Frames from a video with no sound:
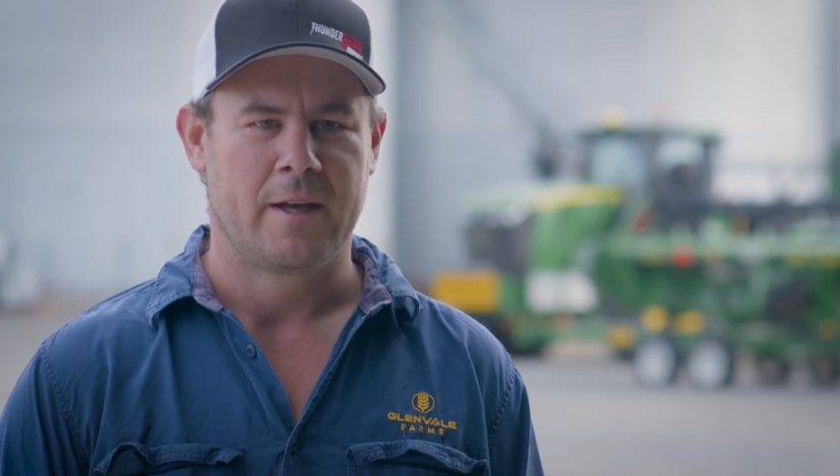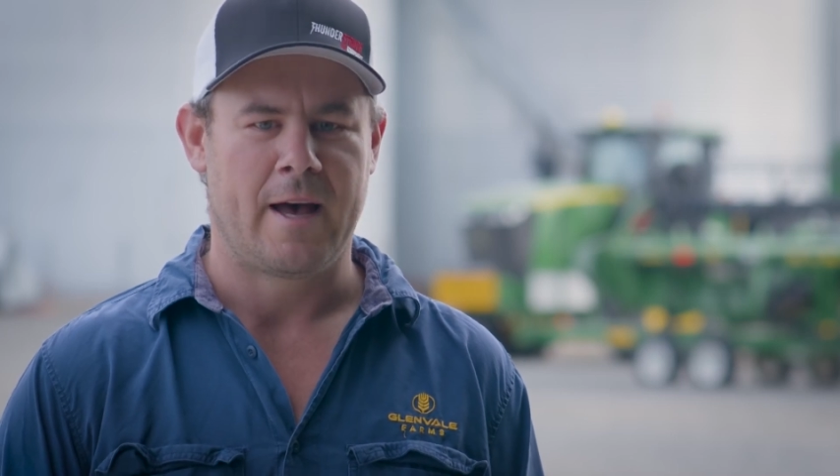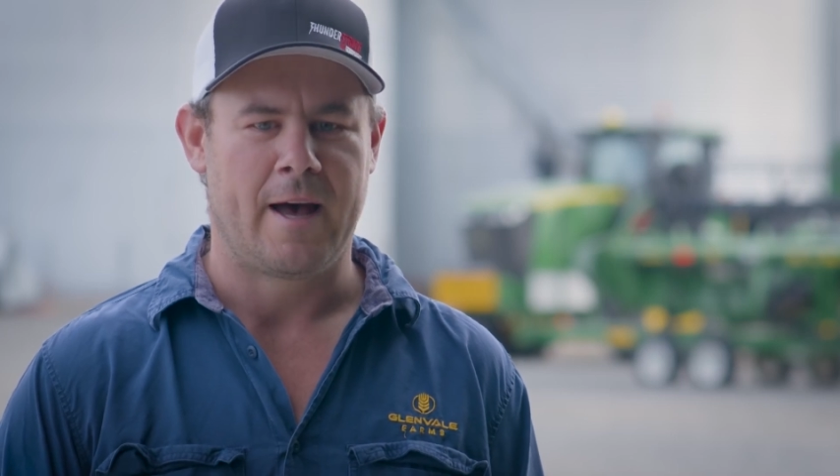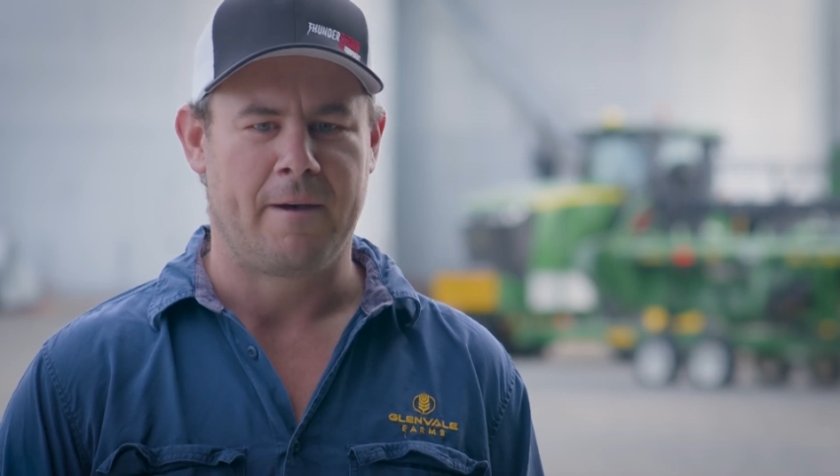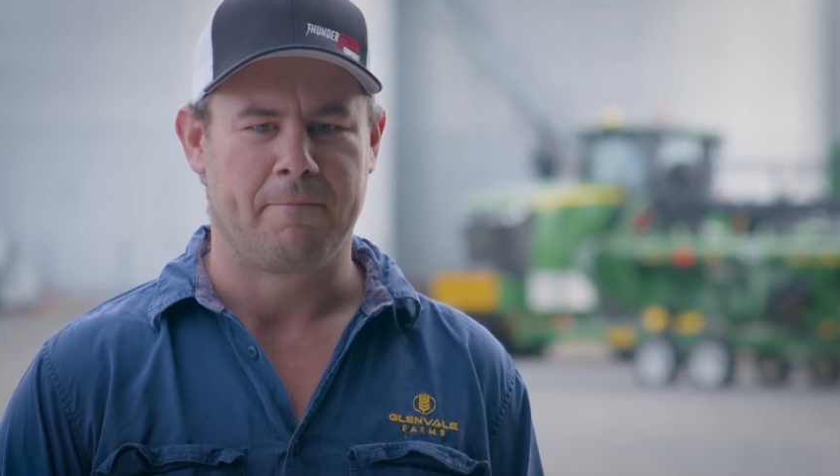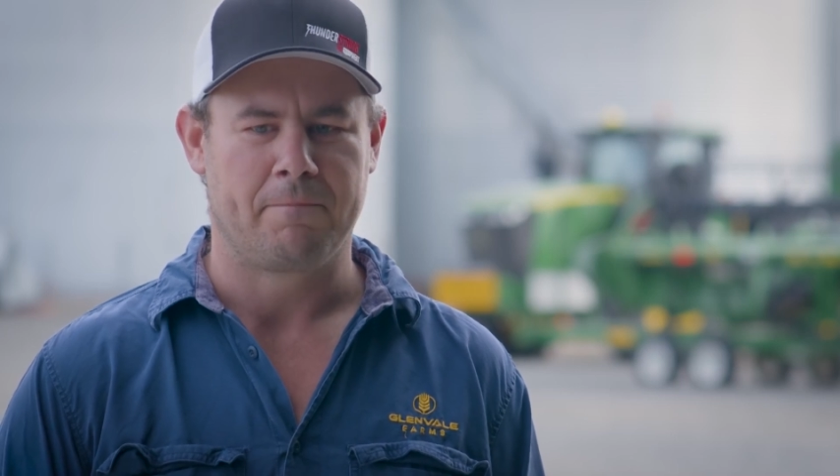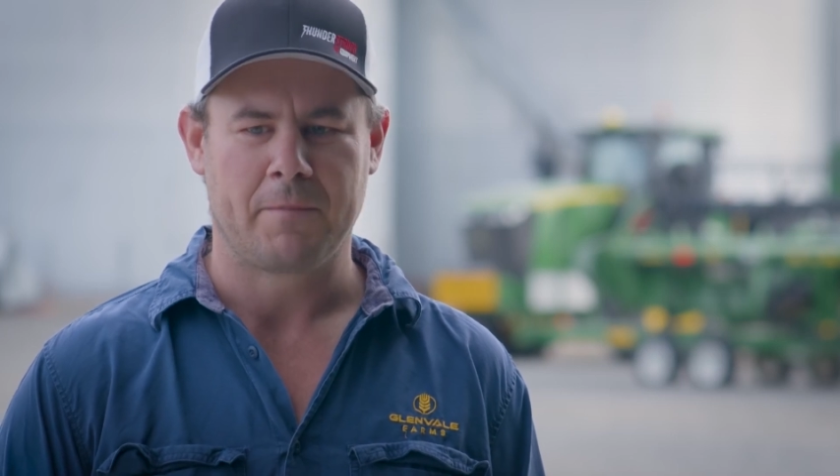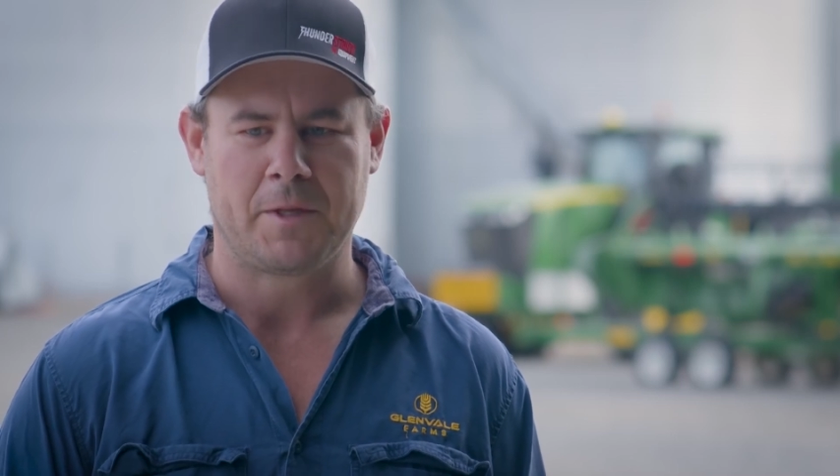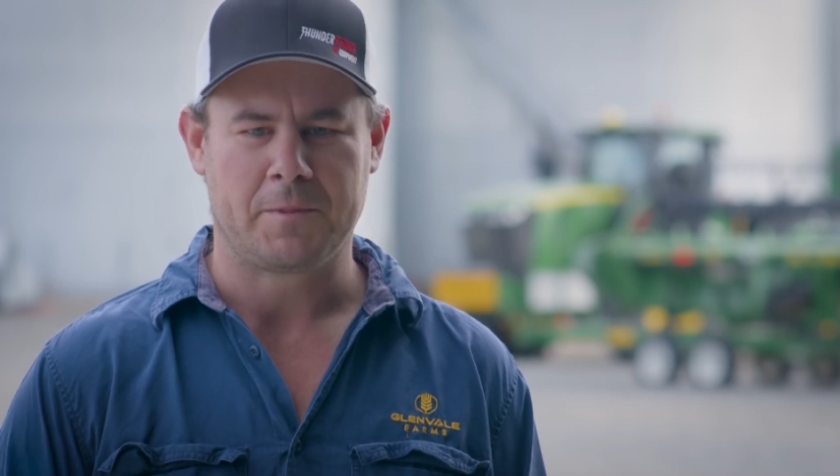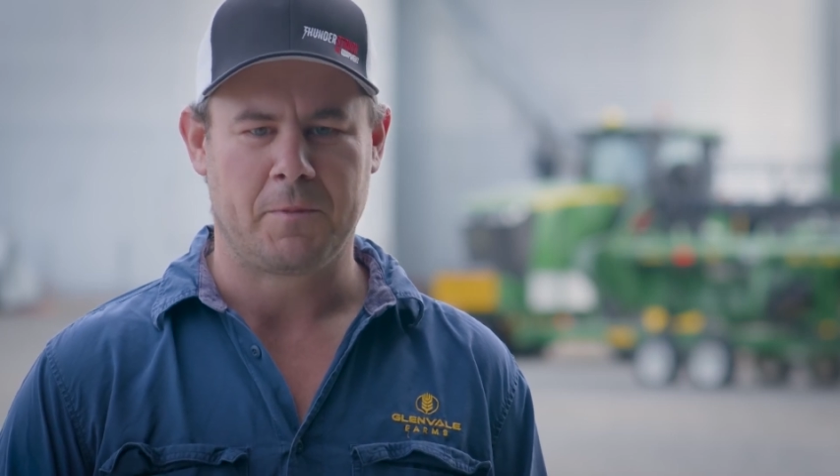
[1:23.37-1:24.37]

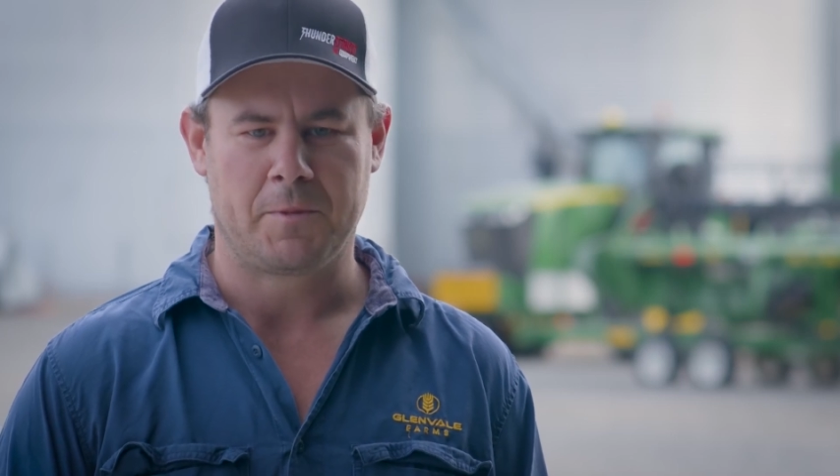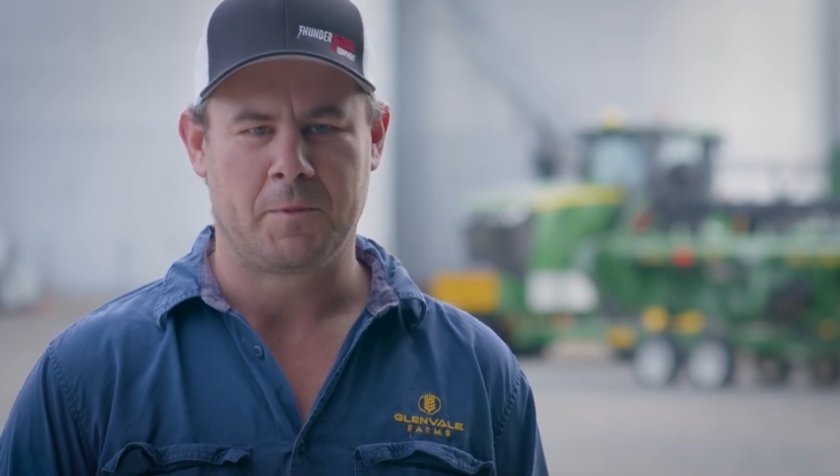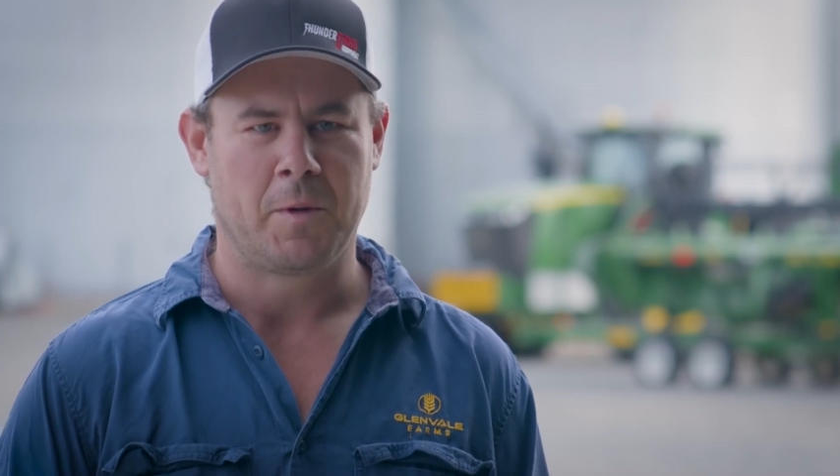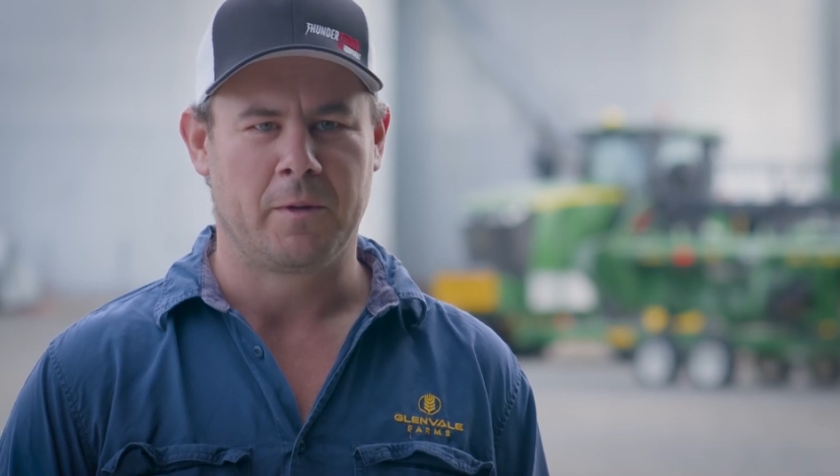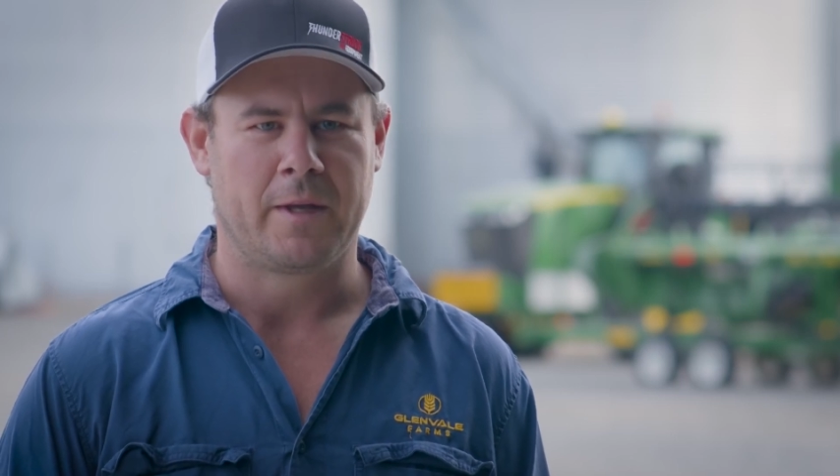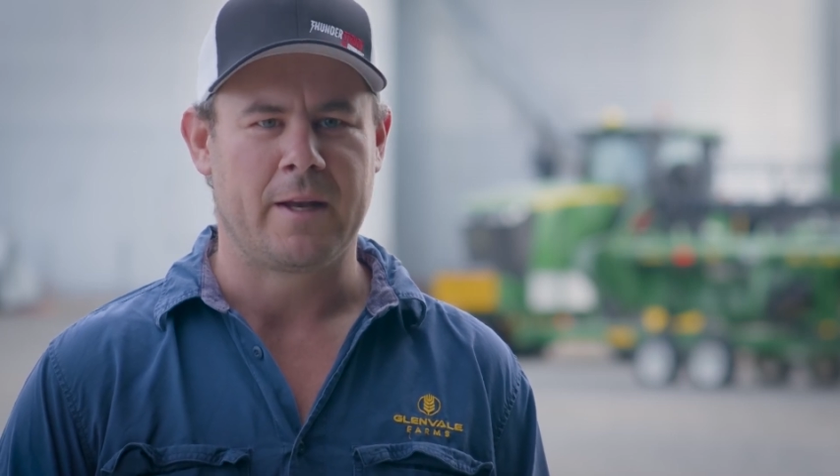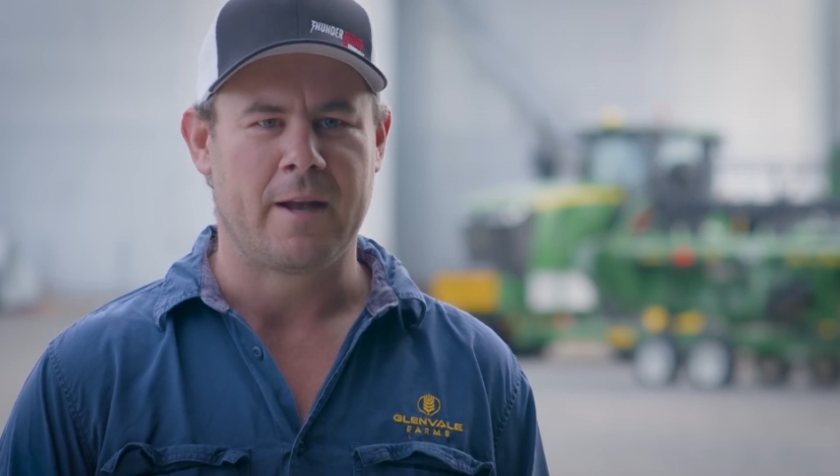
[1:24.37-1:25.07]
it's purely a